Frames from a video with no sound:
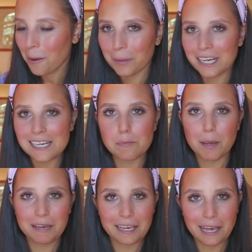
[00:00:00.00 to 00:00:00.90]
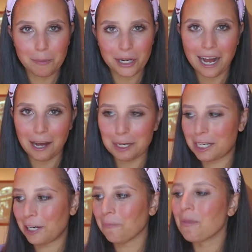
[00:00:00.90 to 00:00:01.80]
because baby can get pretty hot in
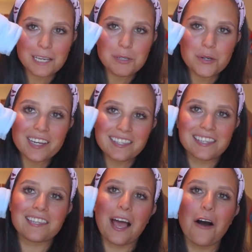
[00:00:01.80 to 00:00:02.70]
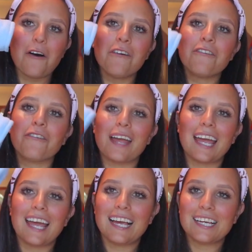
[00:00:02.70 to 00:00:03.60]
here. Sleep suit itself
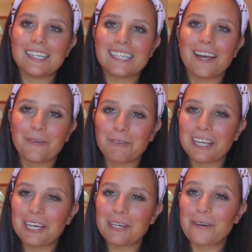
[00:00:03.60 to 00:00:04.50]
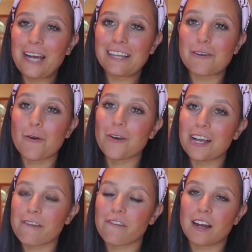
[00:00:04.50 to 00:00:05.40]
is really cute. It's
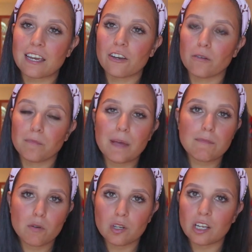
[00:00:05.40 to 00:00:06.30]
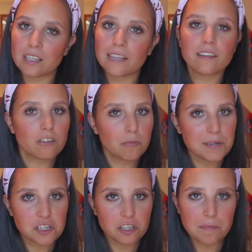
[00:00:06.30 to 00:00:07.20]
really funny. Your baby will look like the little
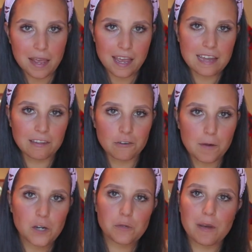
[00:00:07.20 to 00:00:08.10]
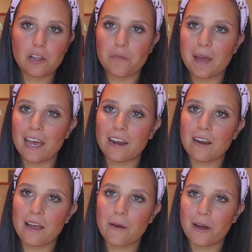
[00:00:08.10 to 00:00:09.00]
Michelin man, little marshmallow
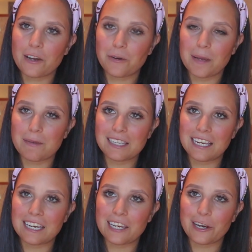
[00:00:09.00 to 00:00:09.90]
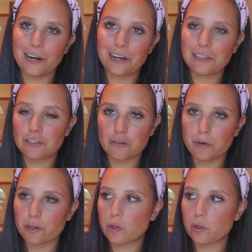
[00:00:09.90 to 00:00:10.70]
man when your baby's in here. It's super